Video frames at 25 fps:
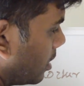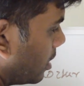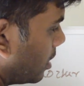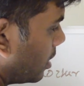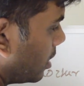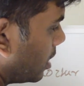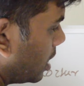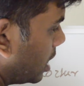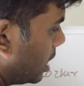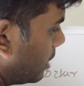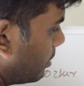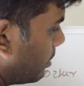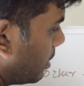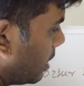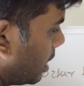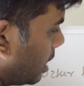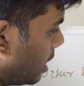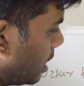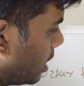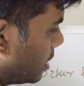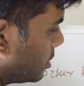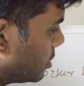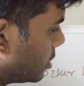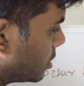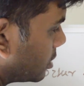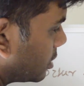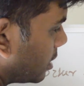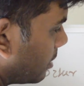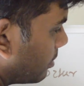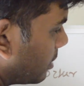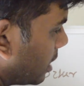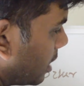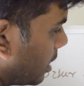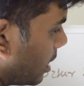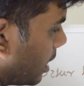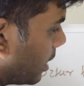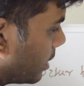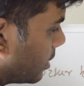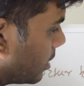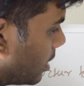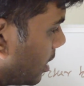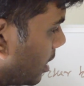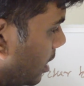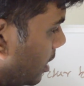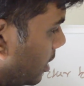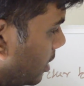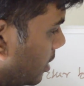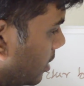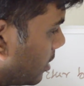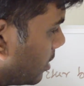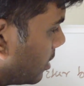image or something like that,